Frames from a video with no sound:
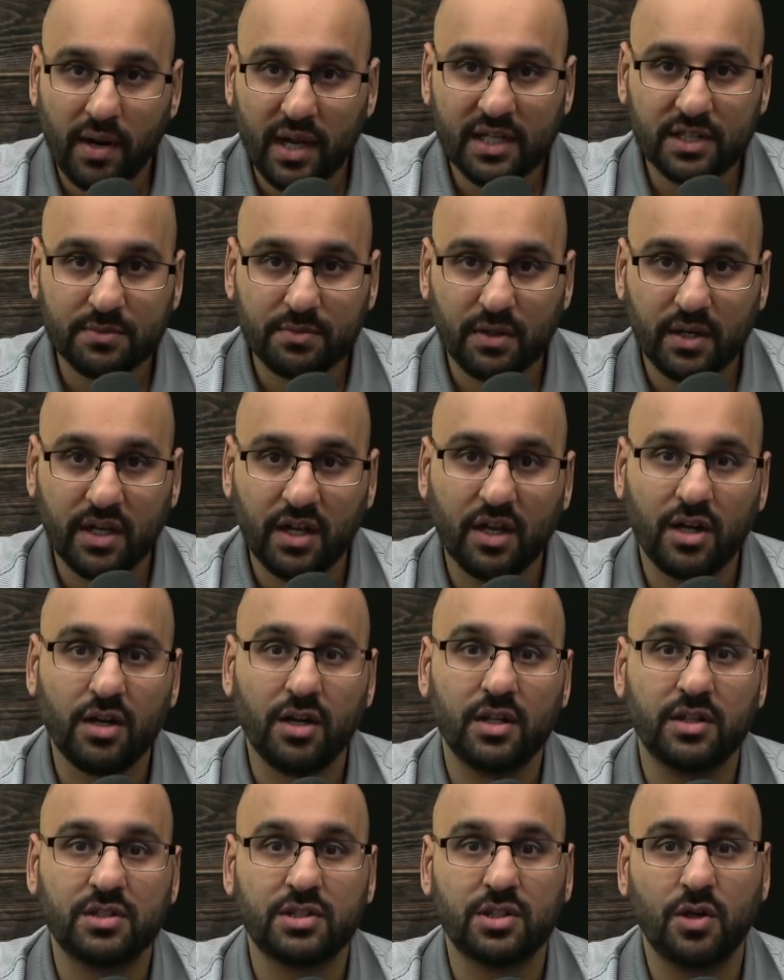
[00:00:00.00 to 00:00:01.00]
expert here,
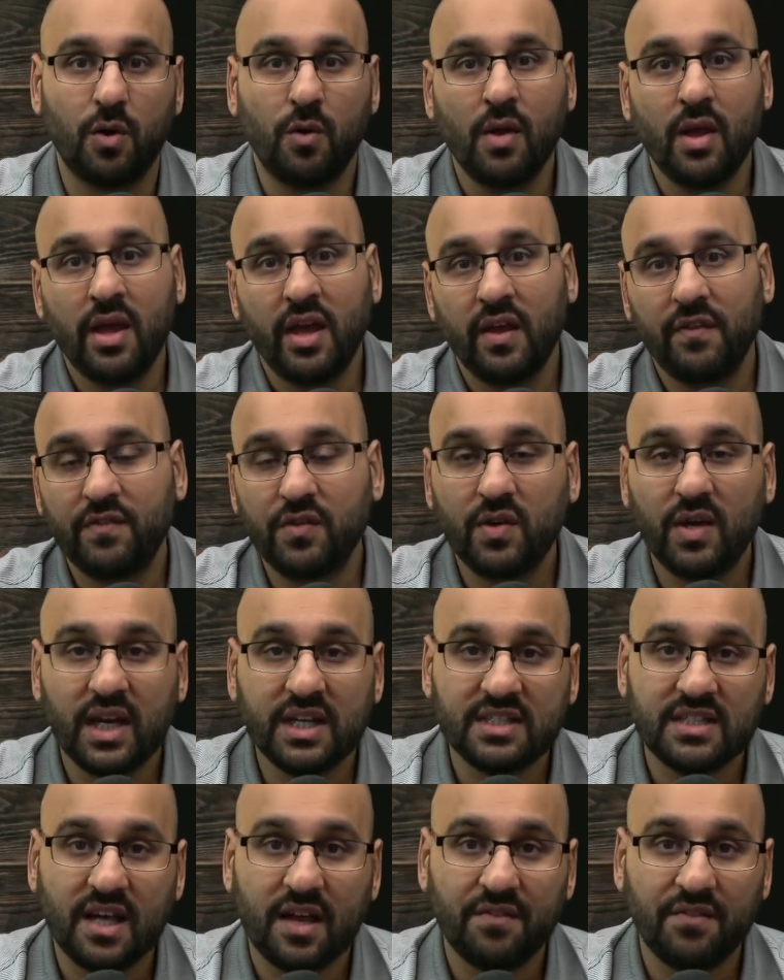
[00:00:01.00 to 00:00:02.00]
and so if you
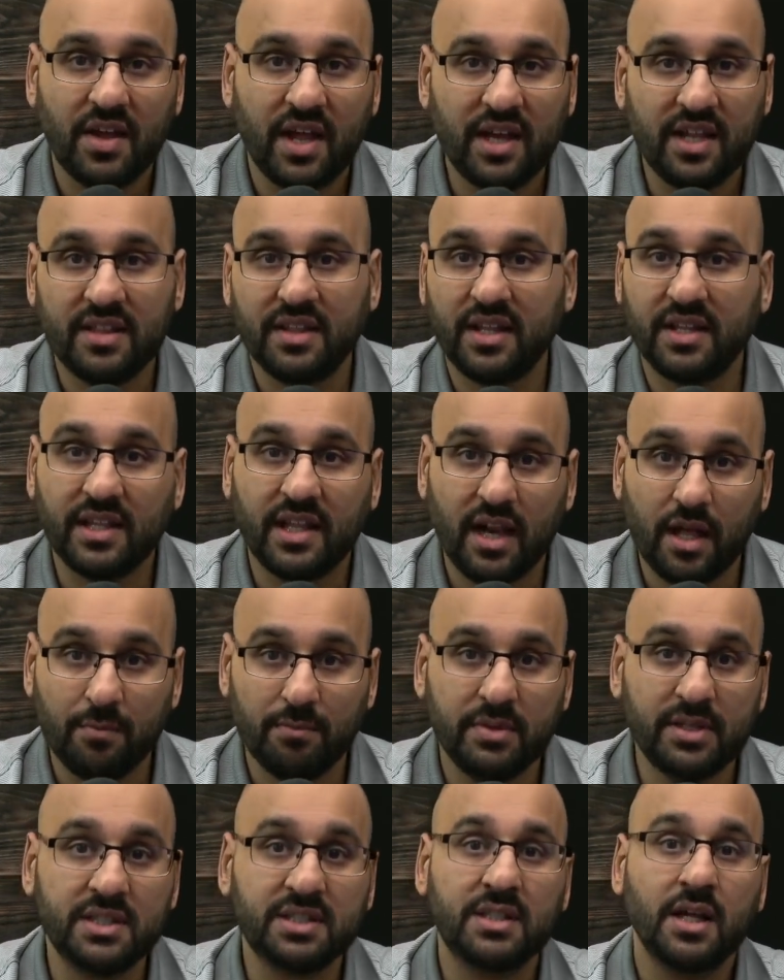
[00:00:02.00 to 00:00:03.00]
guys have anything that I
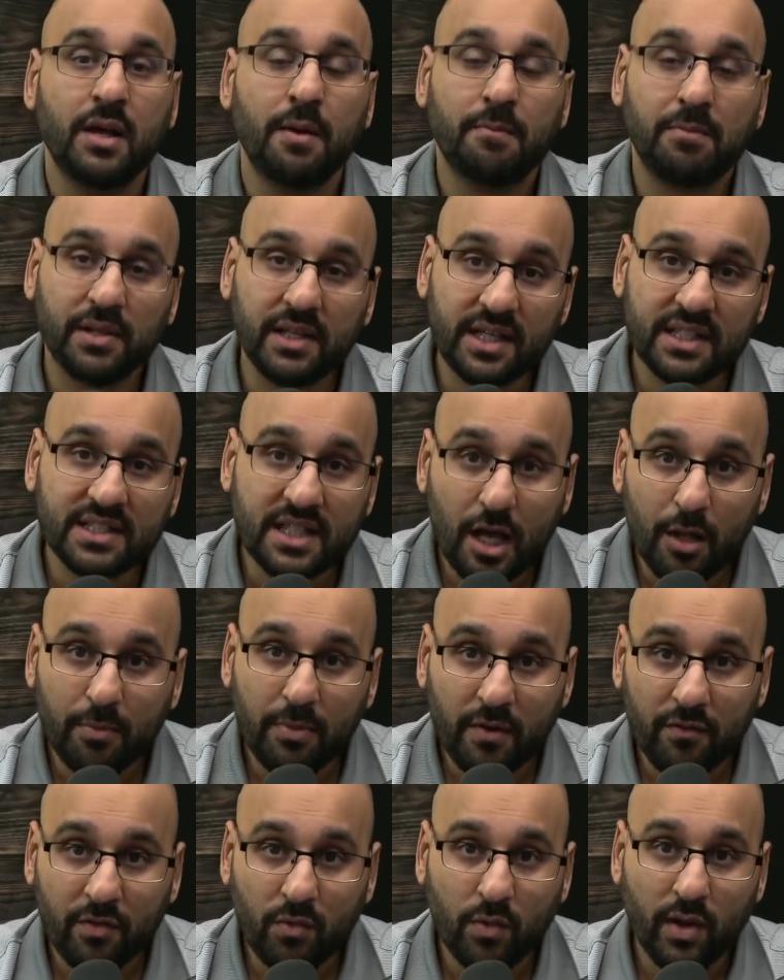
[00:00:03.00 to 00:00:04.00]
missed, please help
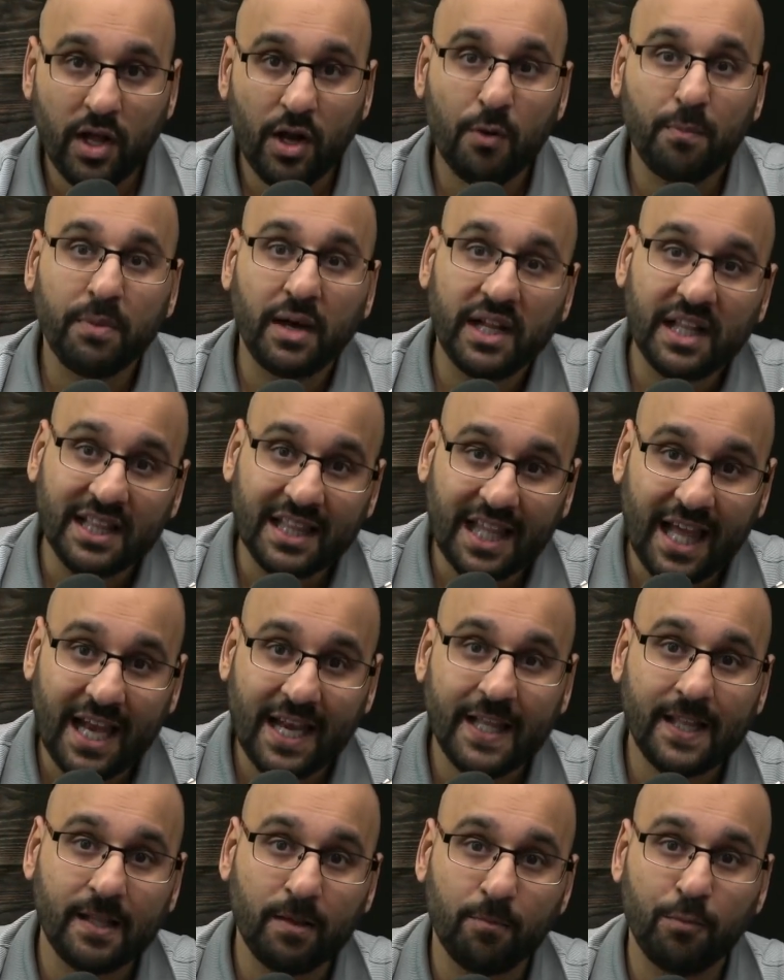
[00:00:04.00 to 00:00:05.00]
everyone out by
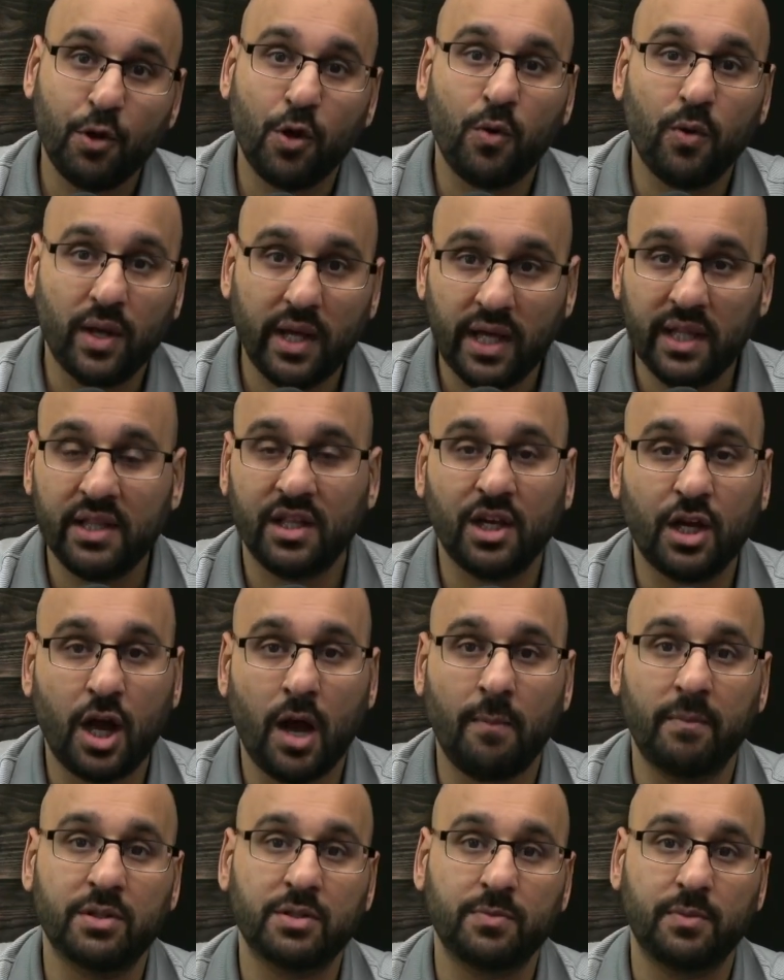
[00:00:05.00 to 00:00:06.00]
letting them know in the
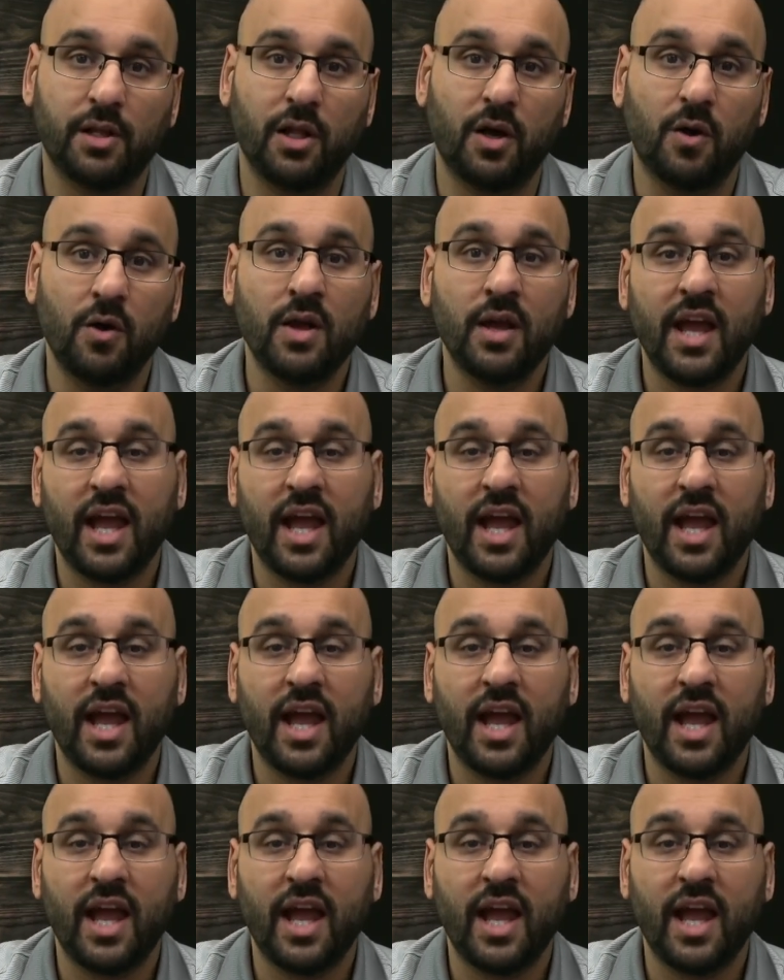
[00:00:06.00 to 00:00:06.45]
comments below.